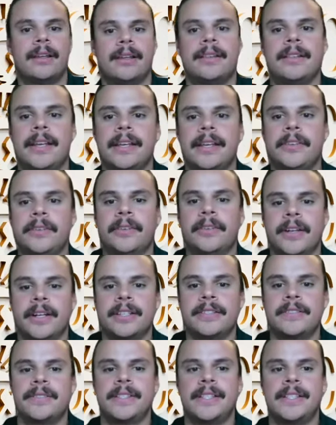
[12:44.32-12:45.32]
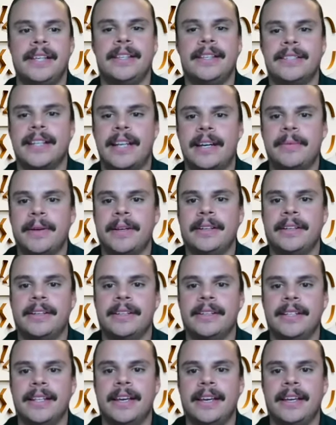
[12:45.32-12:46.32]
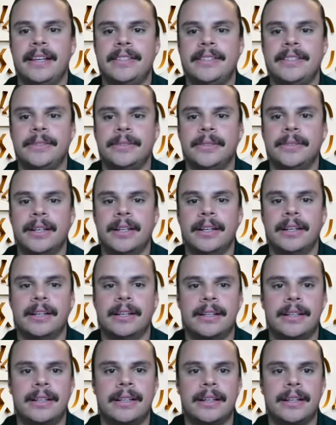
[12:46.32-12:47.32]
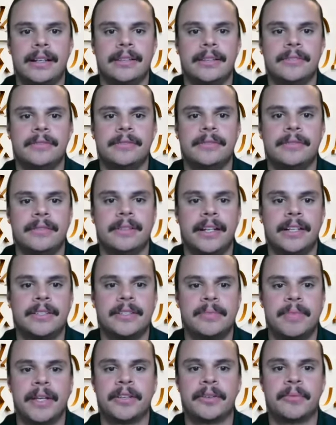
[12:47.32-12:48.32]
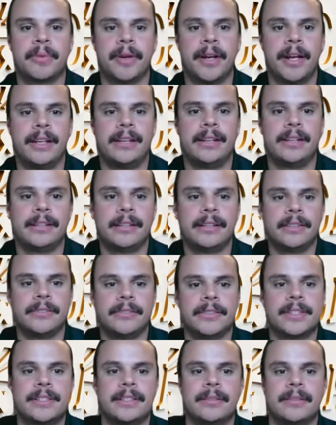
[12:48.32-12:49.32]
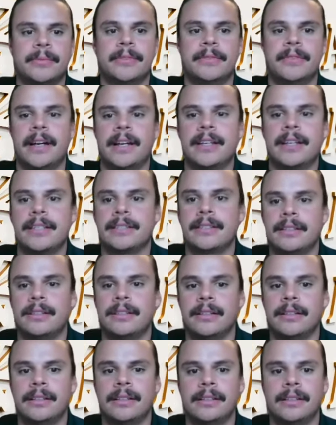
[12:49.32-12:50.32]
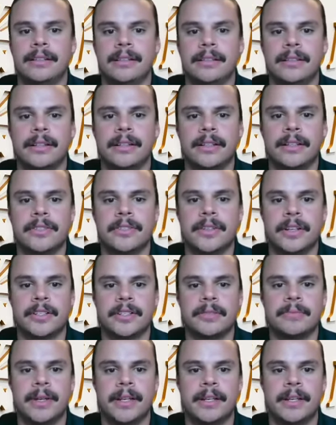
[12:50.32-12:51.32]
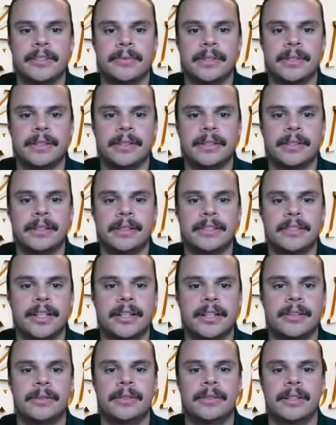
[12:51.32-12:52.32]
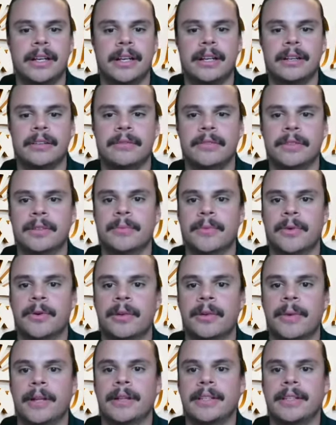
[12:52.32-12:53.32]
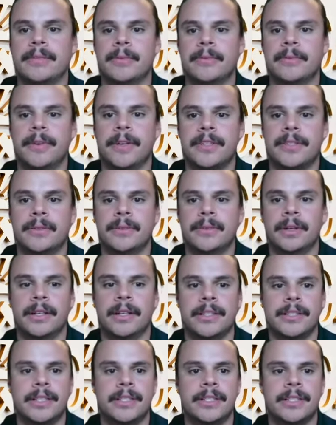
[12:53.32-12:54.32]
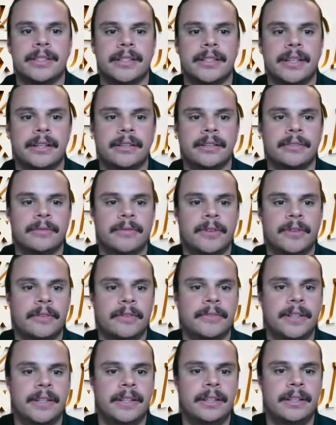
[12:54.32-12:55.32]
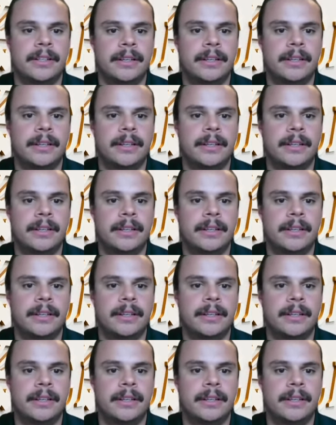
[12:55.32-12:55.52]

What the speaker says: Thank you, Chris, for taking time out of your day to kind of let us pick your brain and give us some advice on the construction management in general, and kind of learn more about these professional organizations that you're involved in.